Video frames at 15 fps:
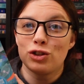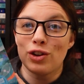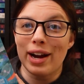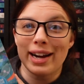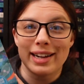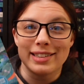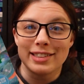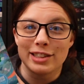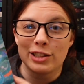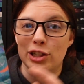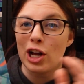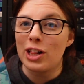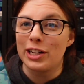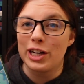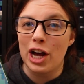dragons is
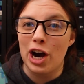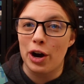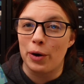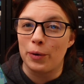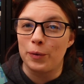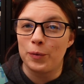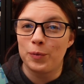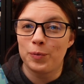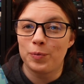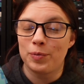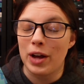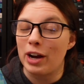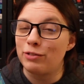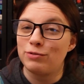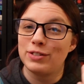all I know.
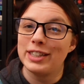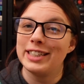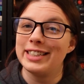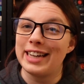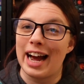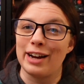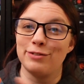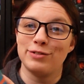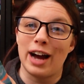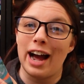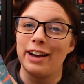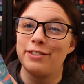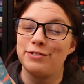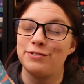I really, I, I